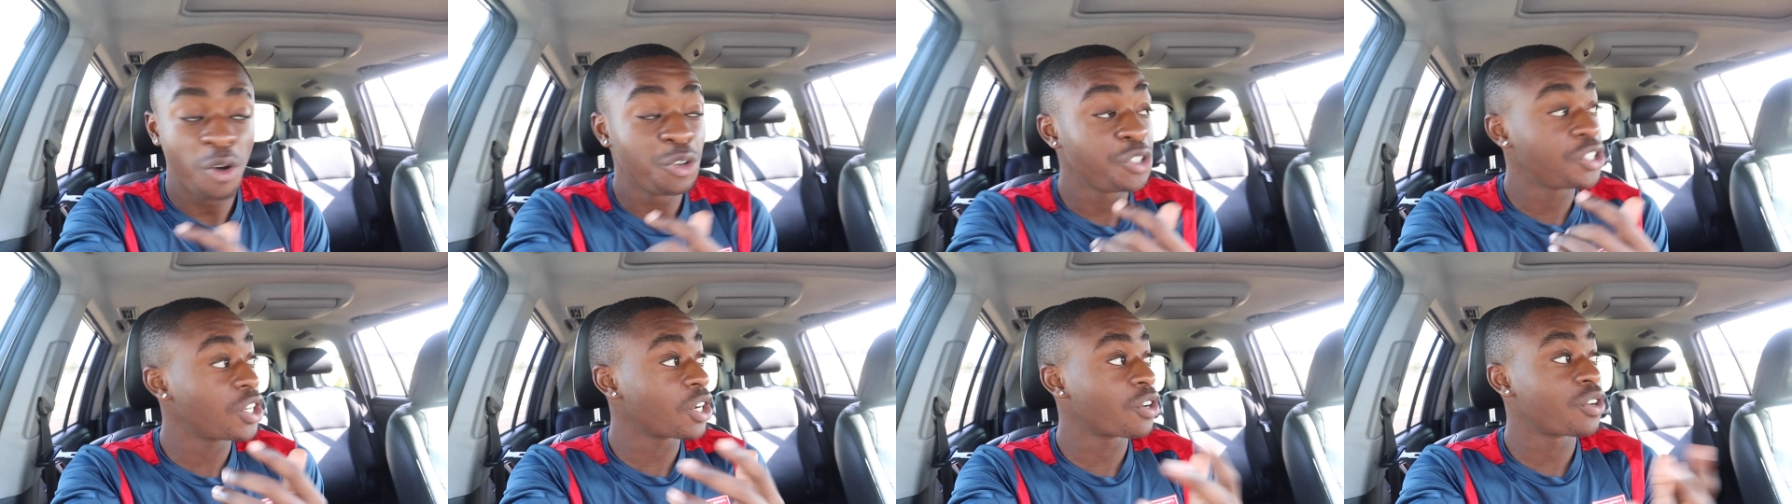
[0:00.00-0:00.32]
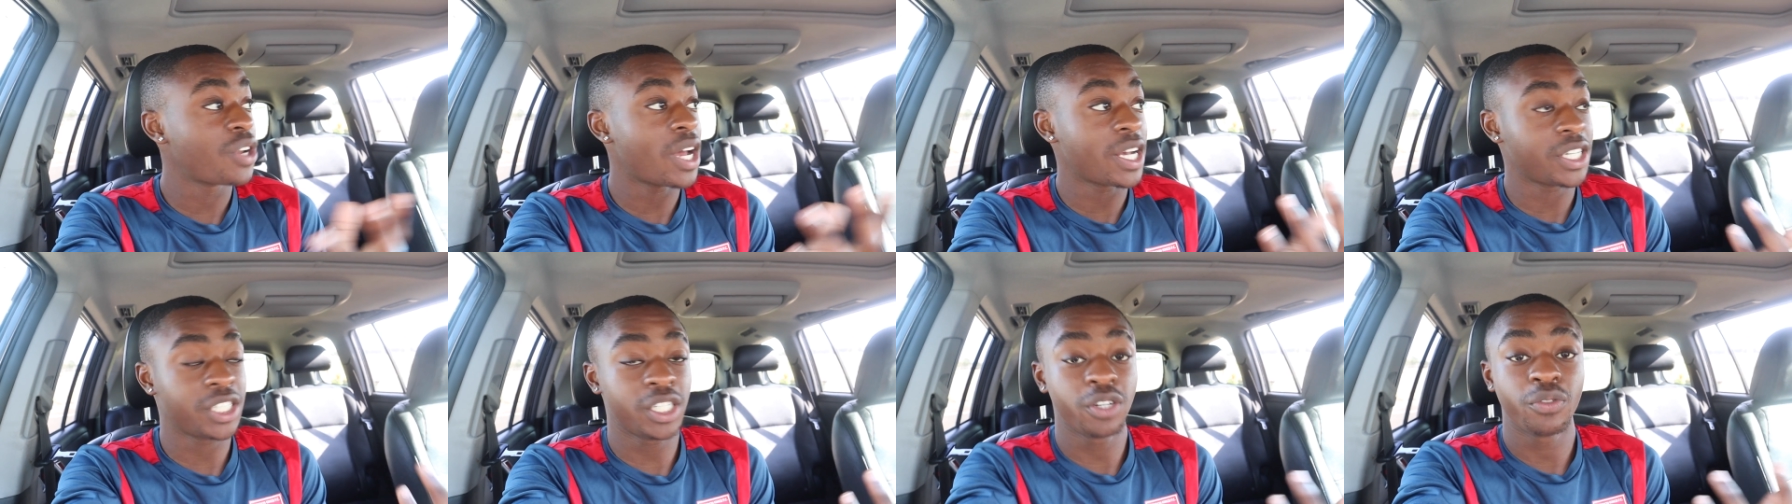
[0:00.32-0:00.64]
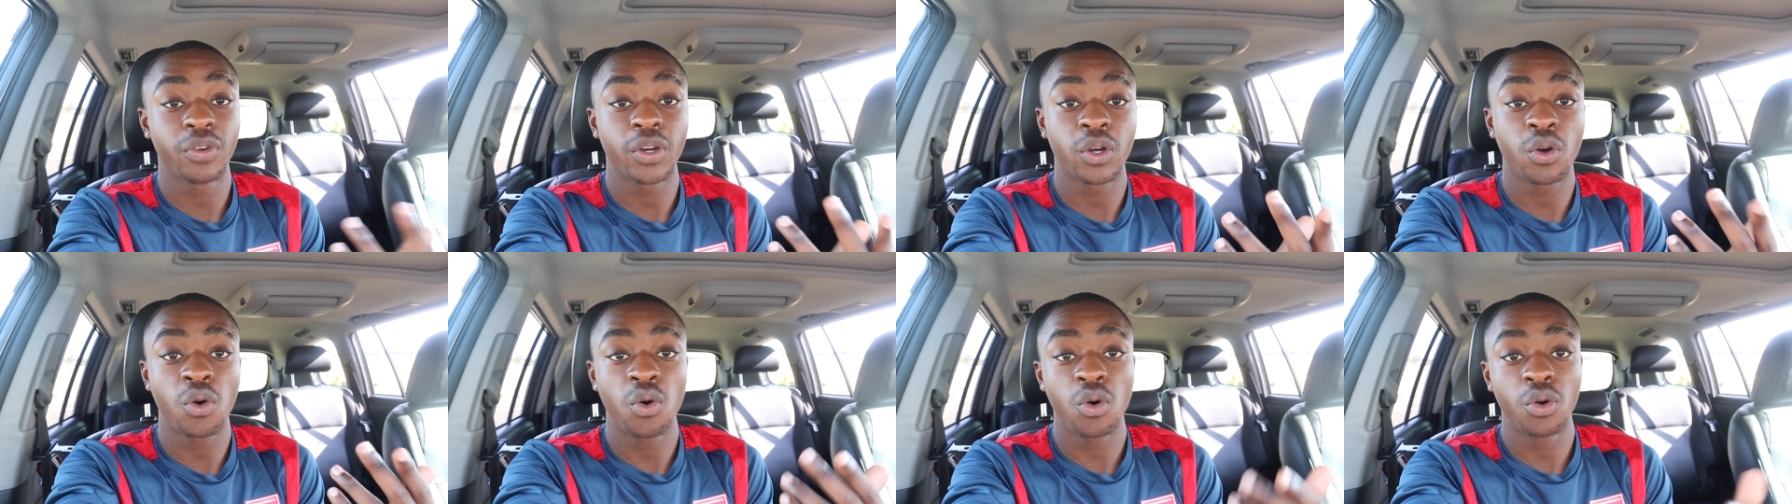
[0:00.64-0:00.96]
wish I could actually
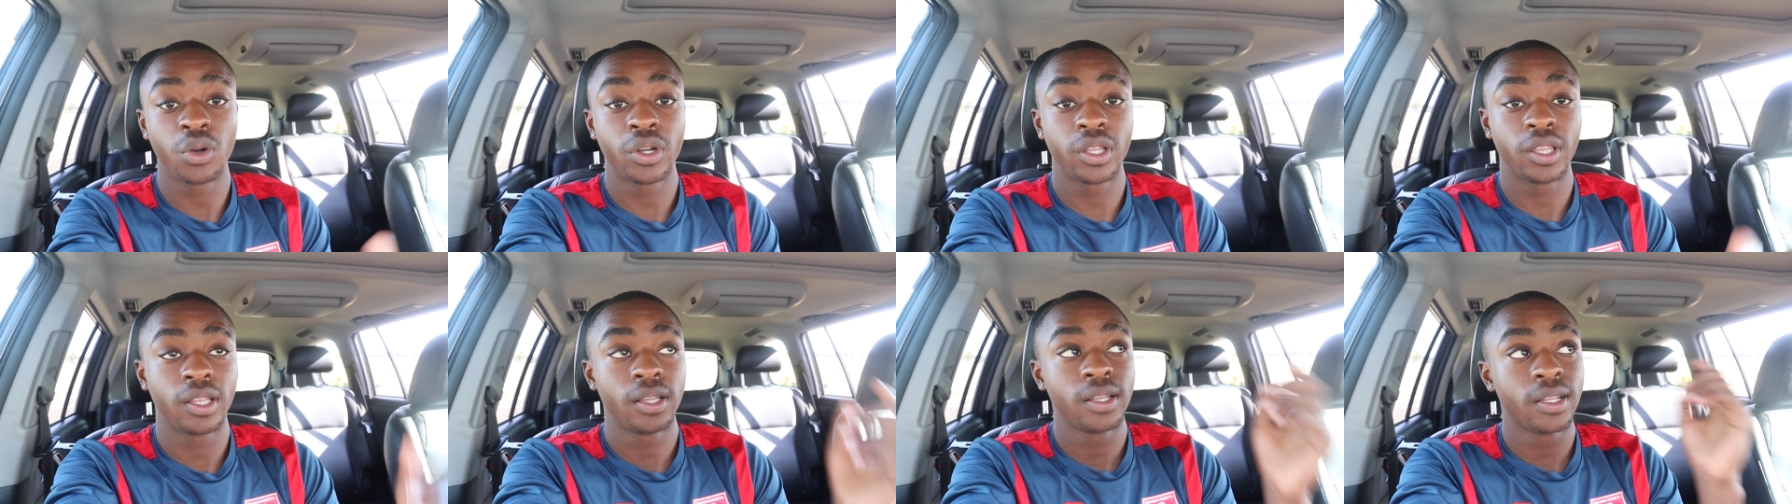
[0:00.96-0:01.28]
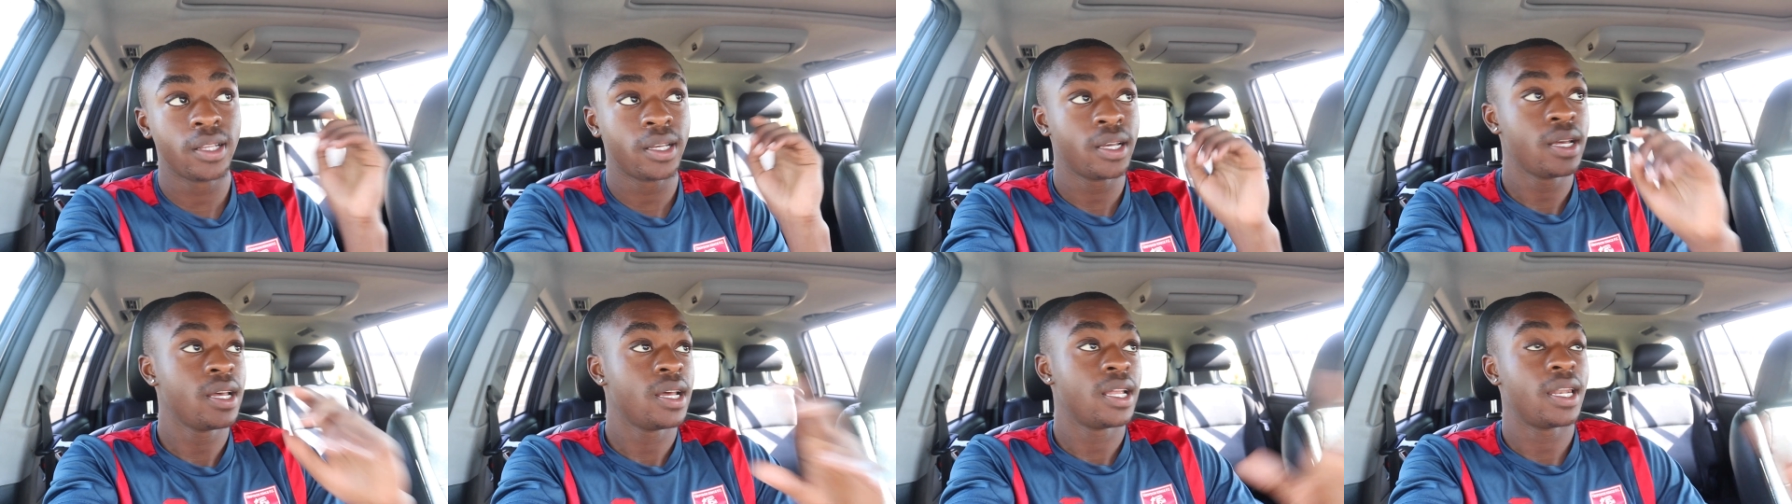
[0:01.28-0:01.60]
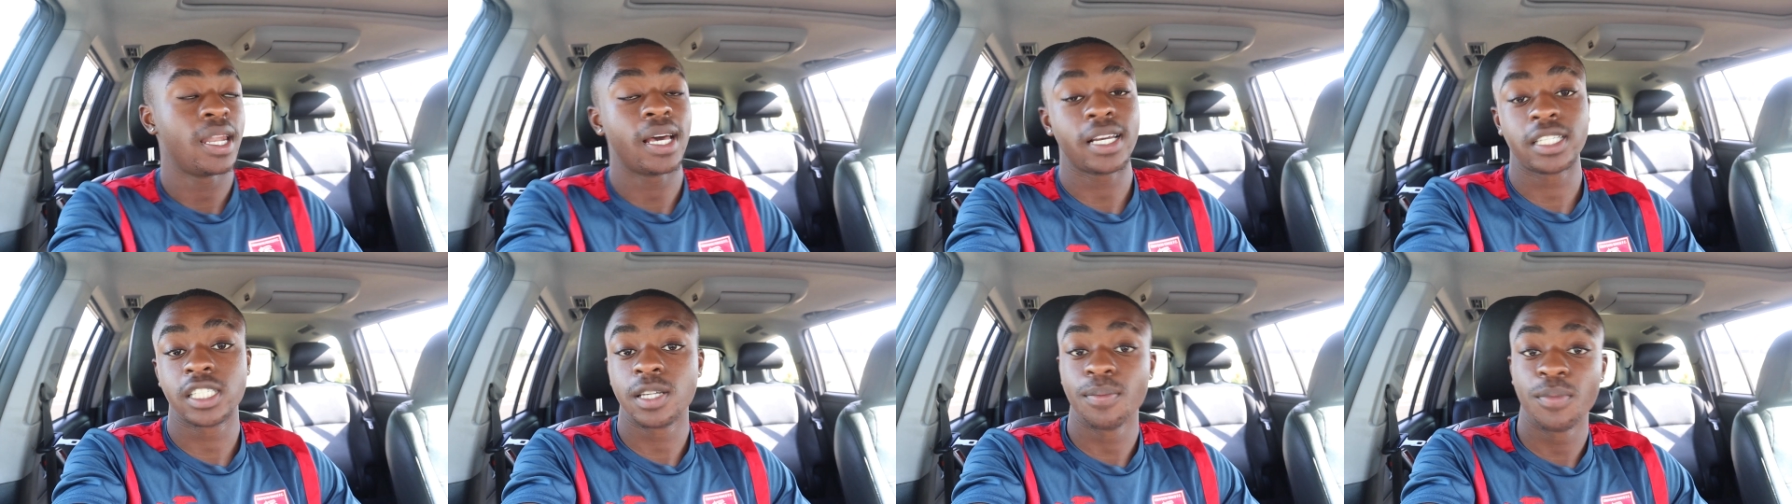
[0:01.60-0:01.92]
record
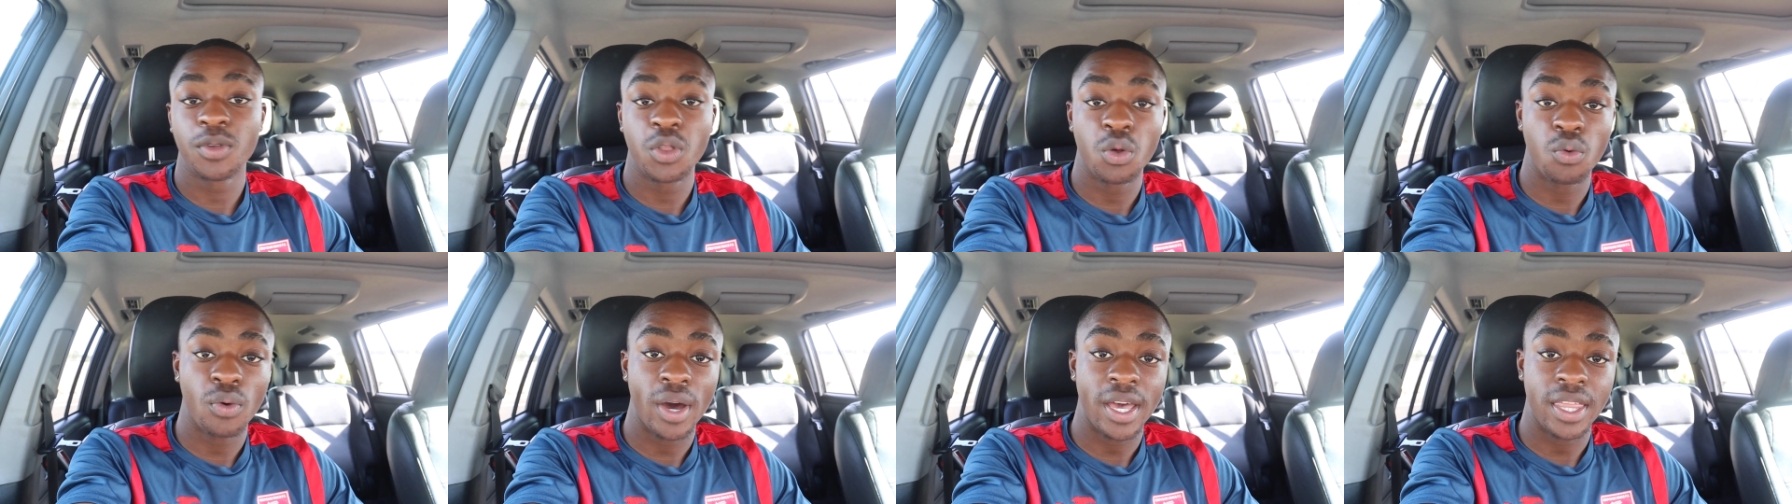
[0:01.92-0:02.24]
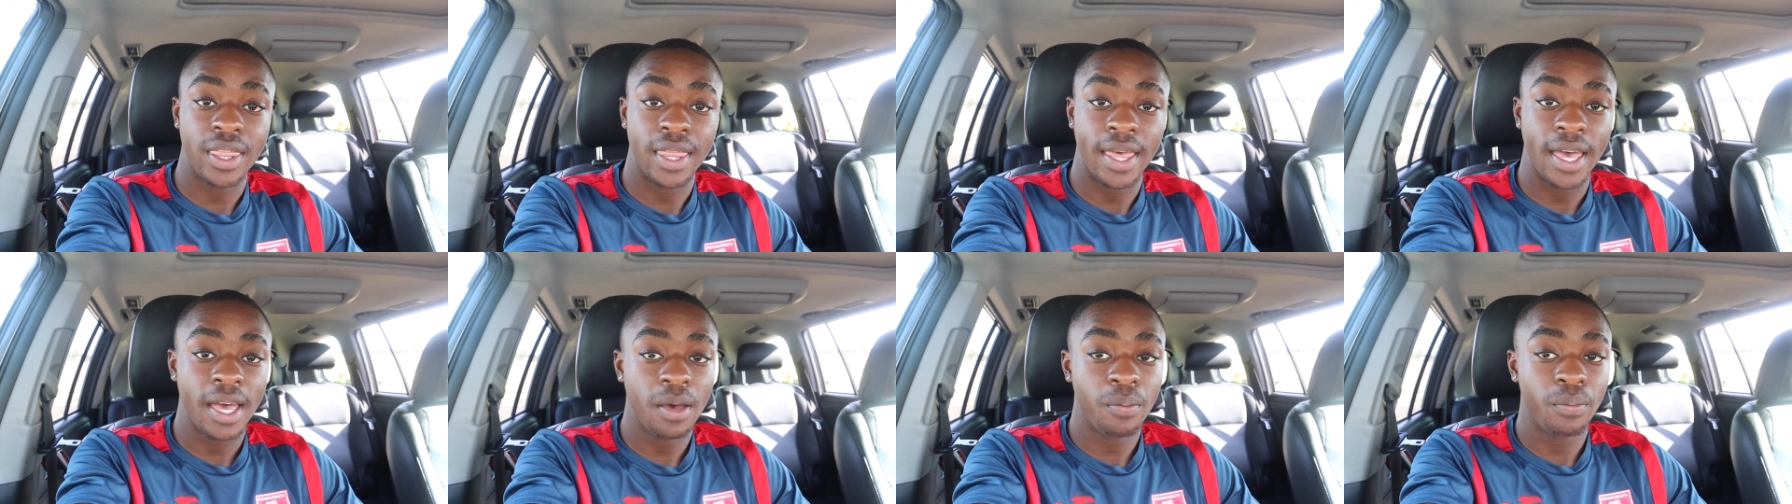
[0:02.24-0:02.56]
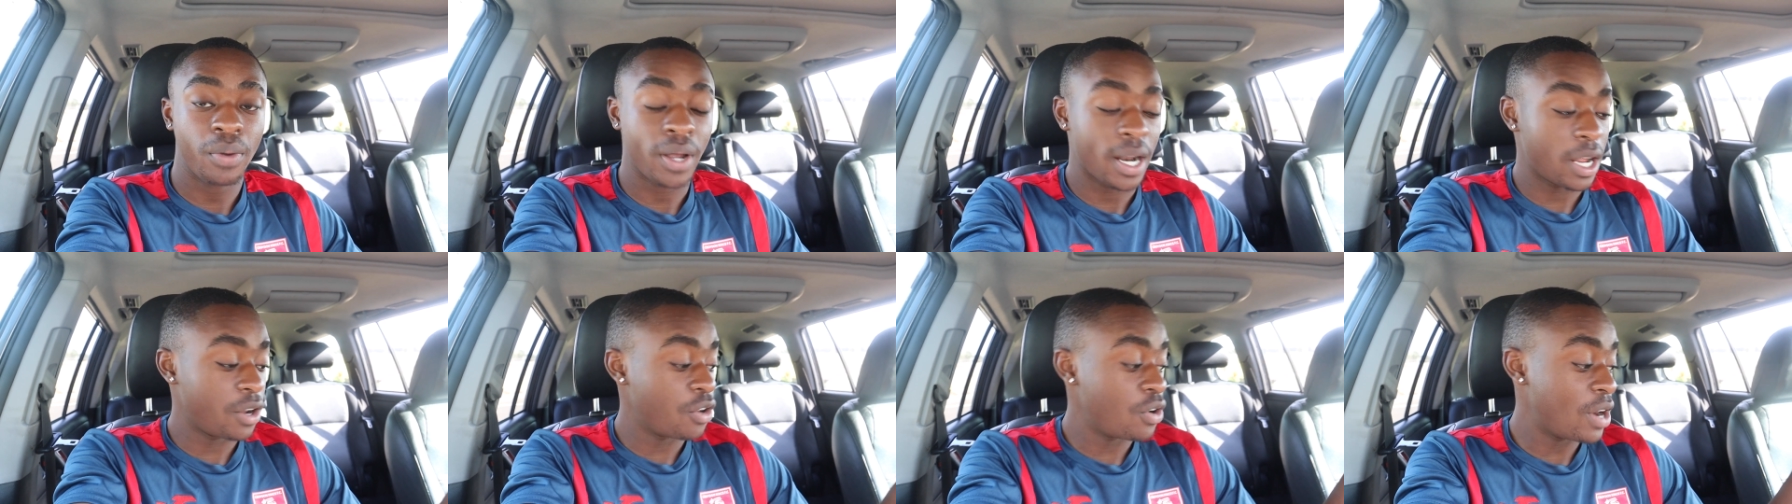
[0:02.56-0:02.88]
like some of the way there,
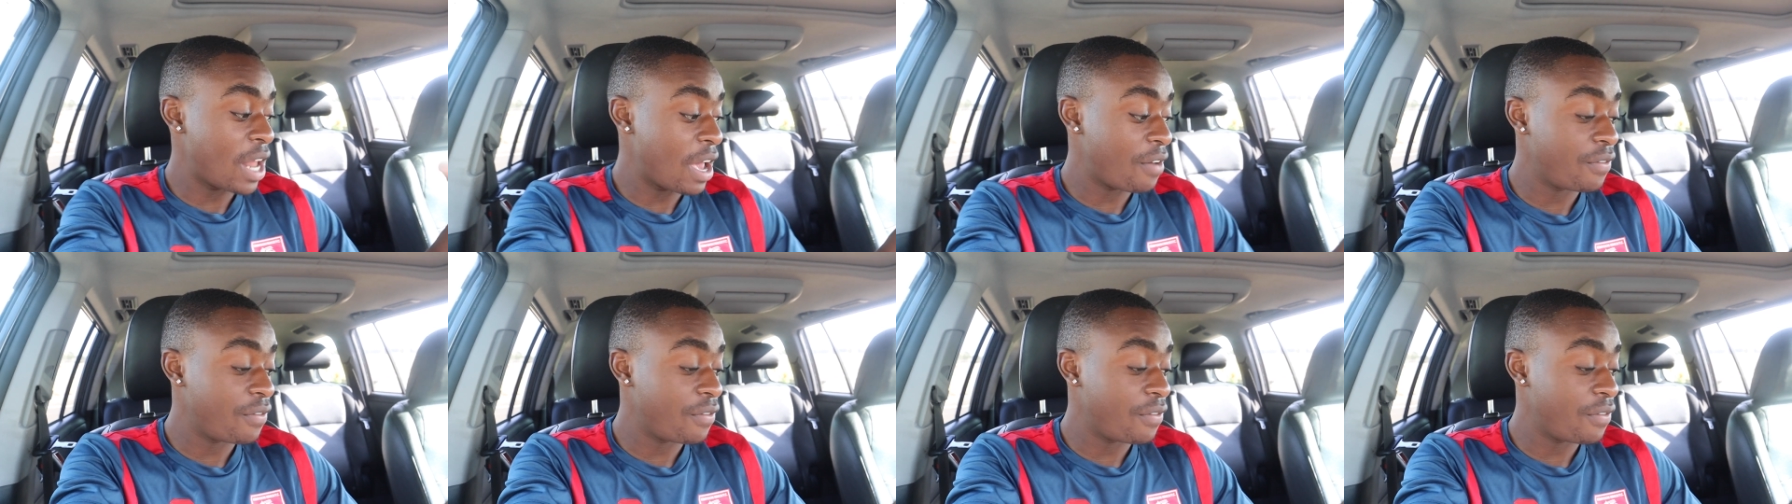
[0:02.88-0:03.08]
but I don't